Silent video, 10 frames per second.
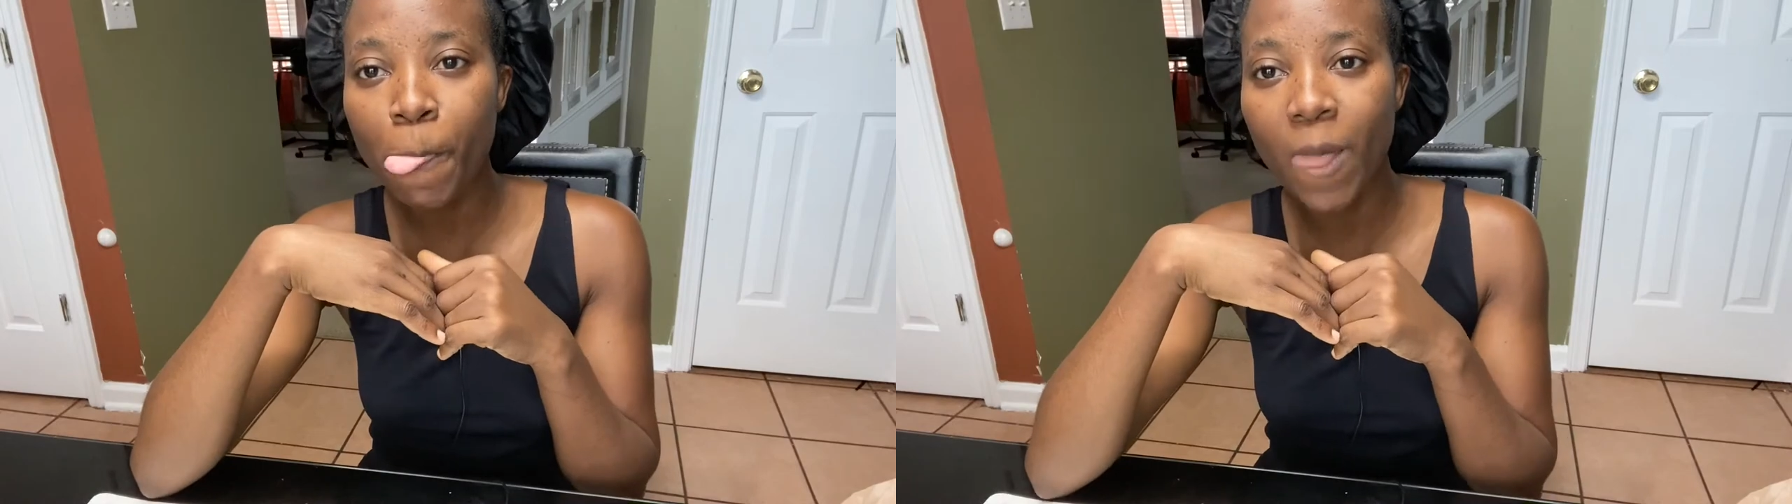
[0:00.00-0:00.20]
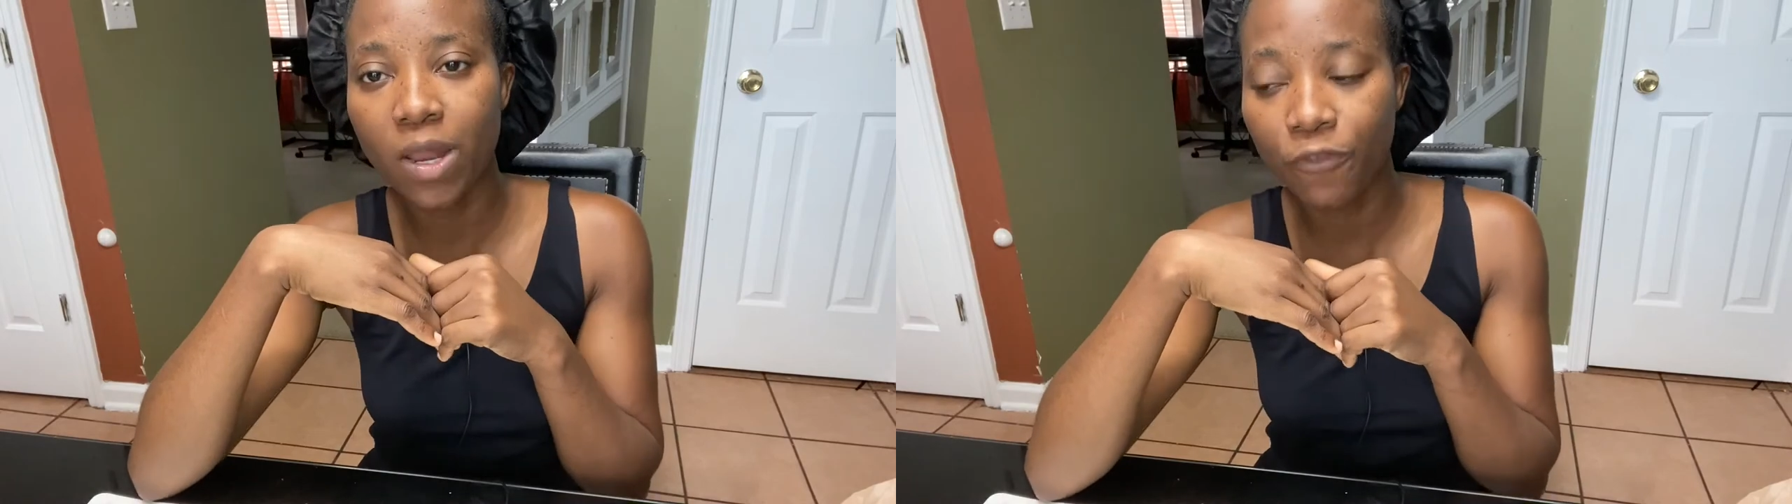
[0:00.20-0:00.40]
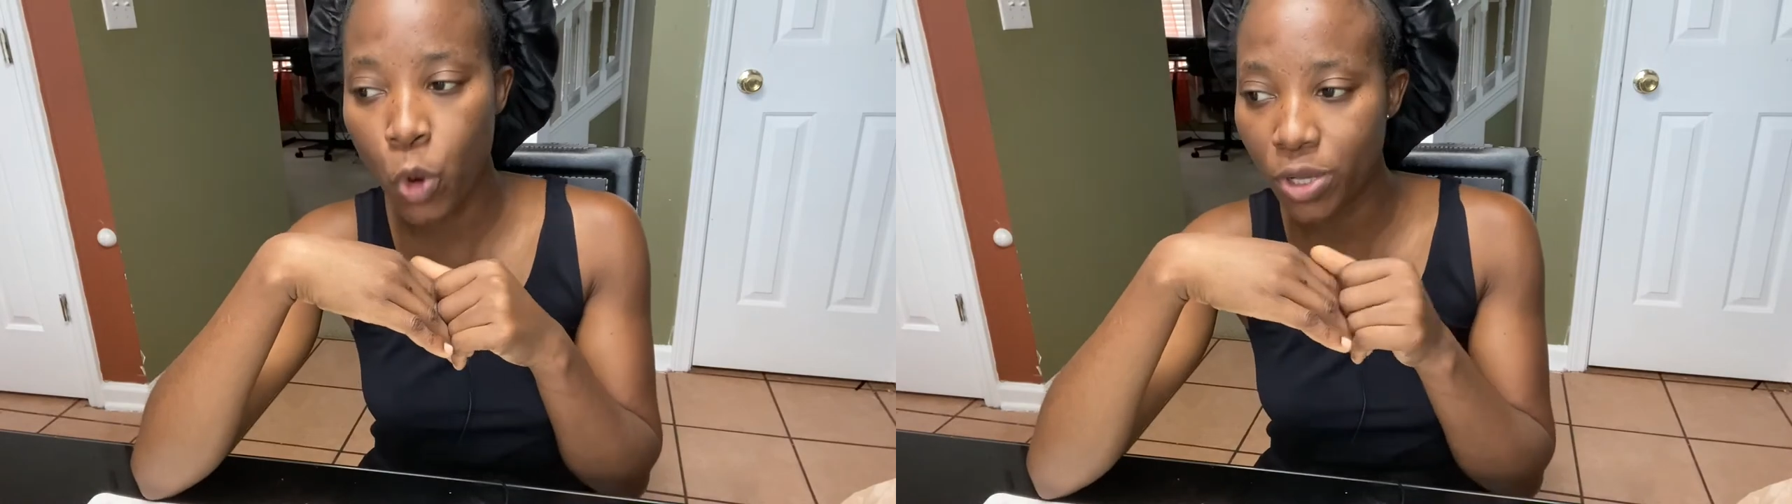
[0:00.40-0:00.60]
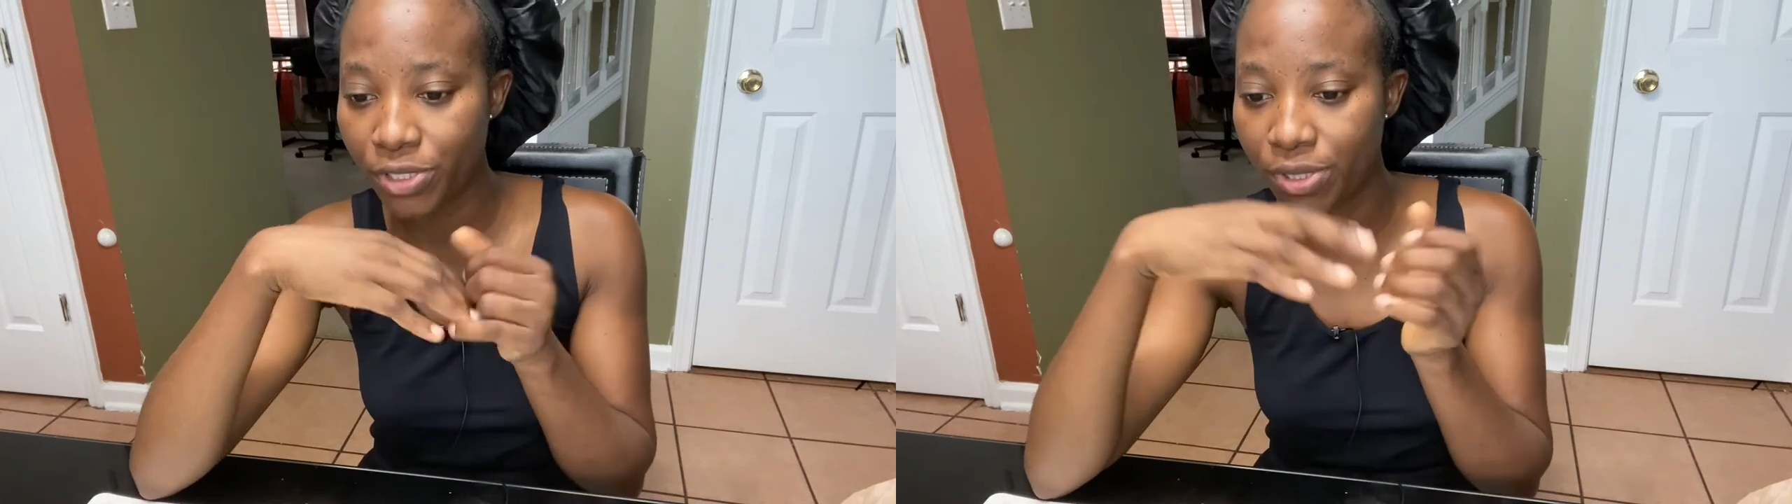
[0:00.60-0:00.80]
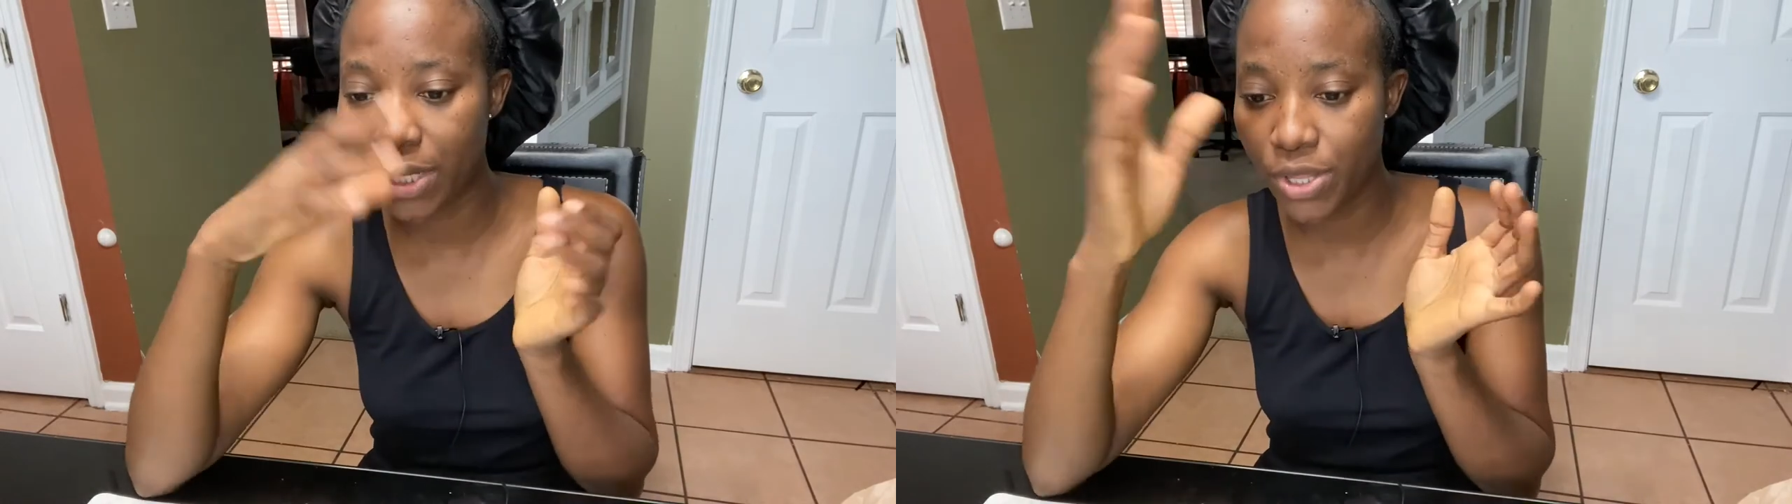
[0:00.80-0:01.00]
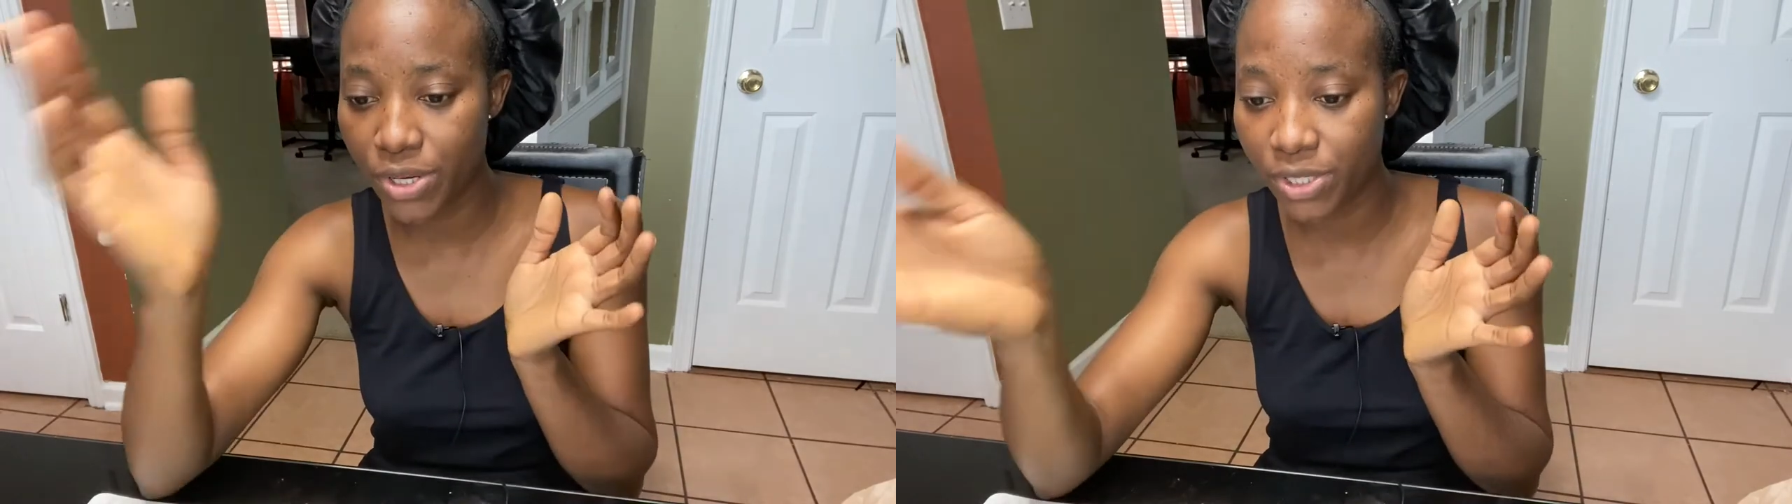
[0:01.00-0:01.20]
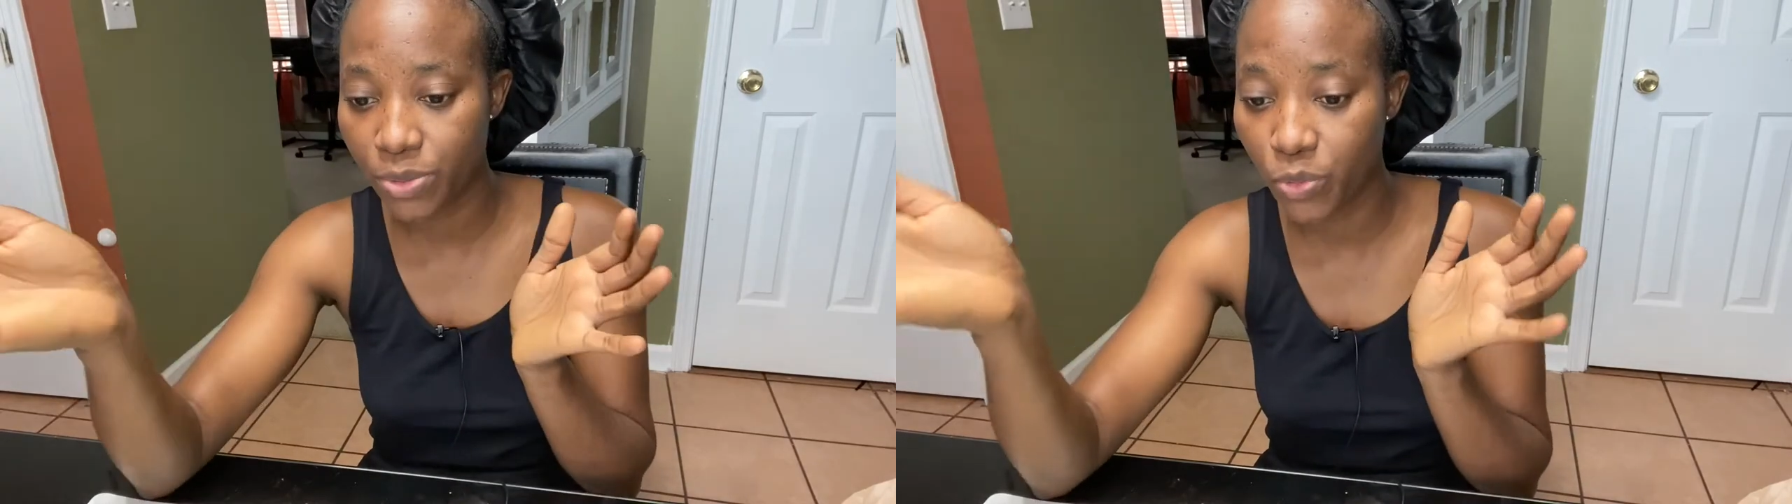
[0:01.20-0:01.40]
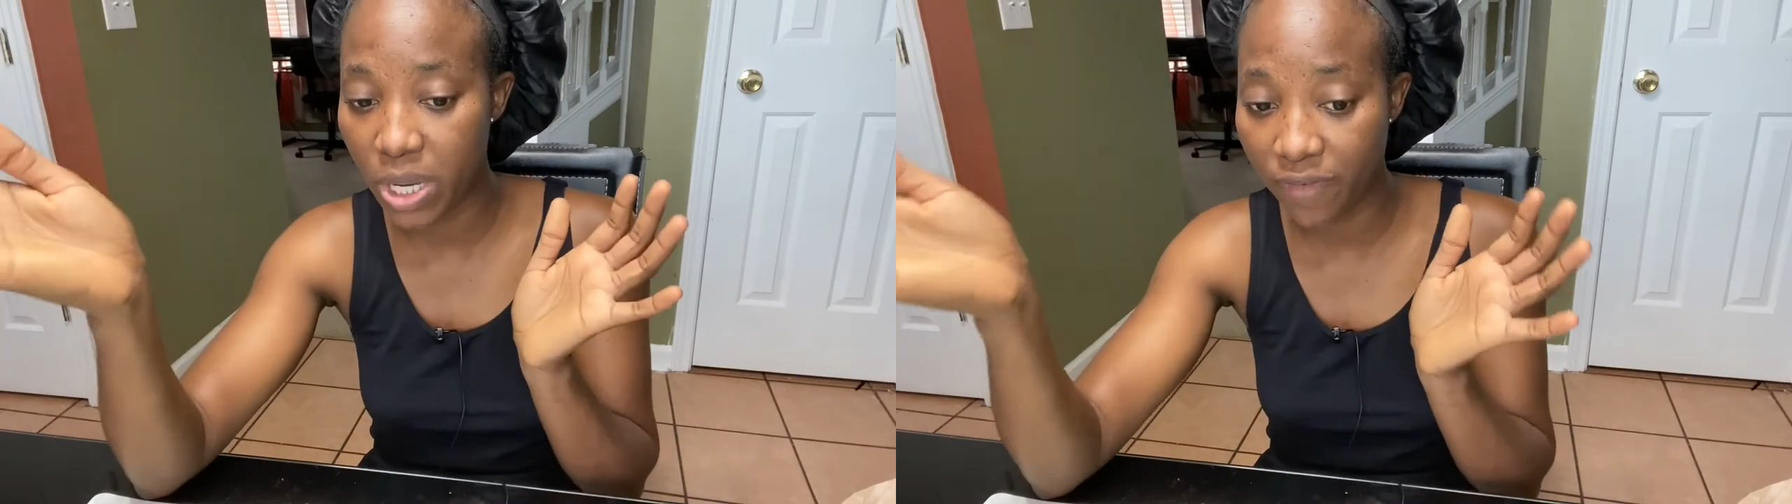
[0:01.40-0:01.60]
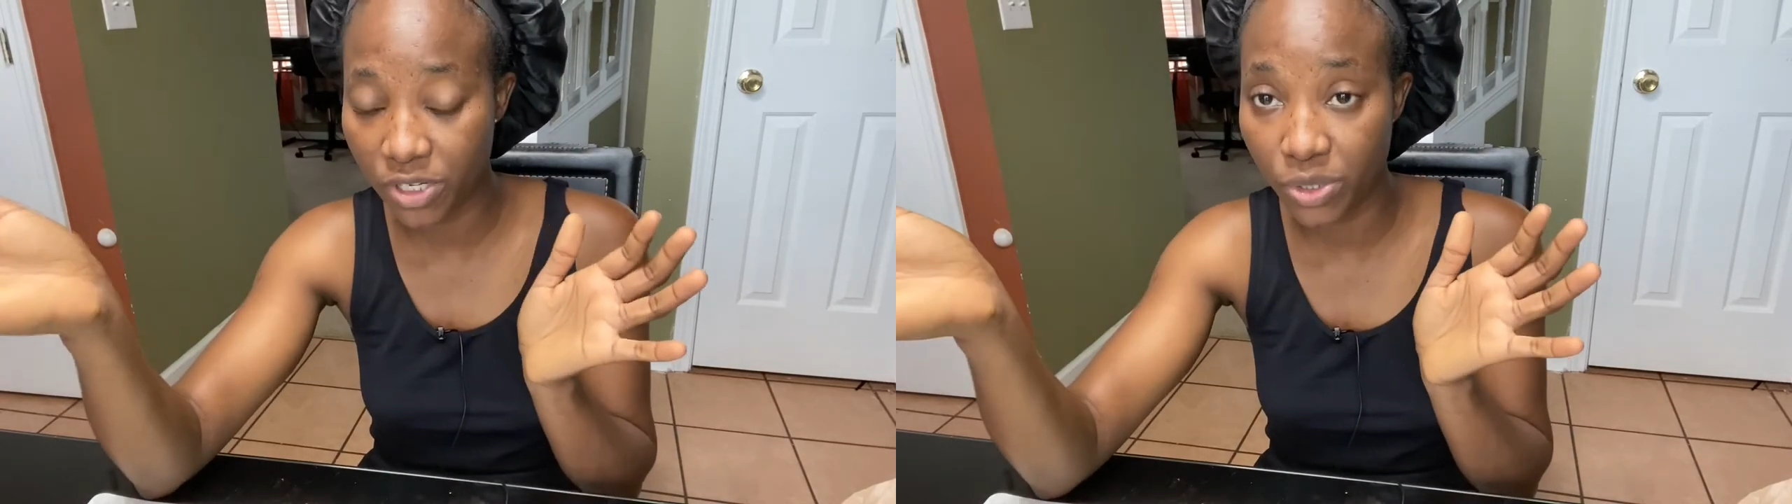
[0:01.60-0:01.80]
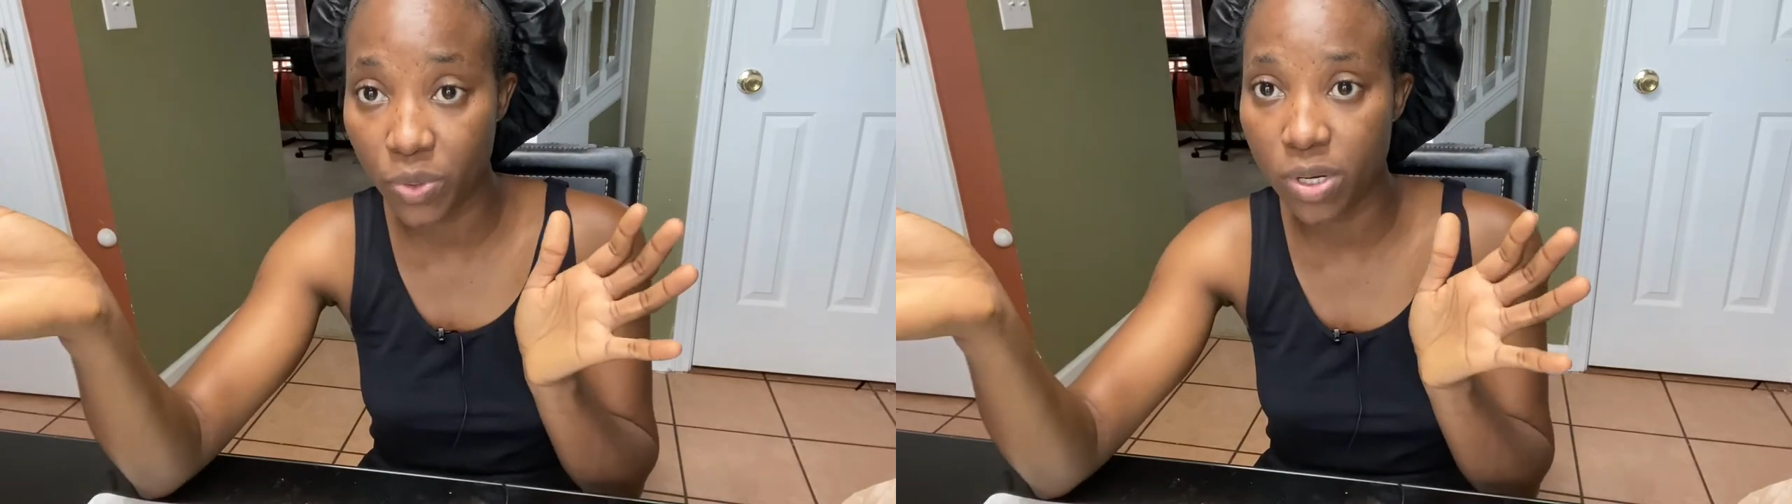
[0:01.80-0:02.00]
and of course, the nurse, whoever
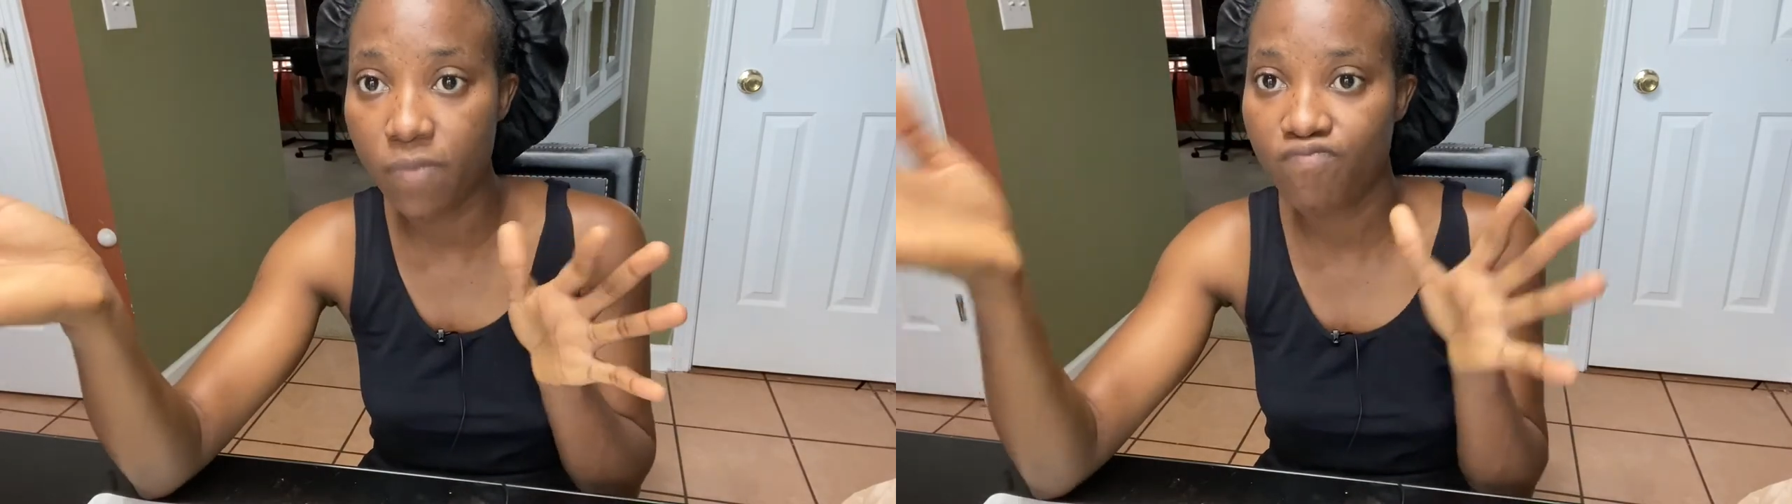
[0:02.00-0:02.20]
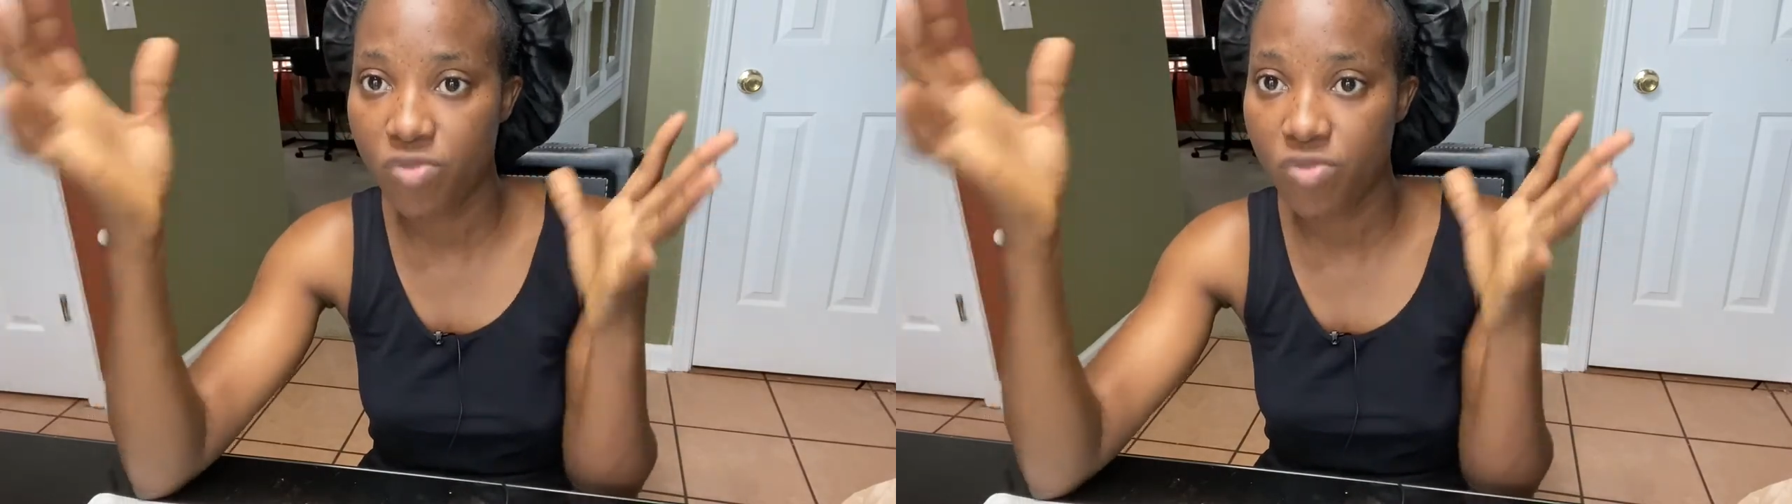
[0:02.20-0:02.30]
is doing it,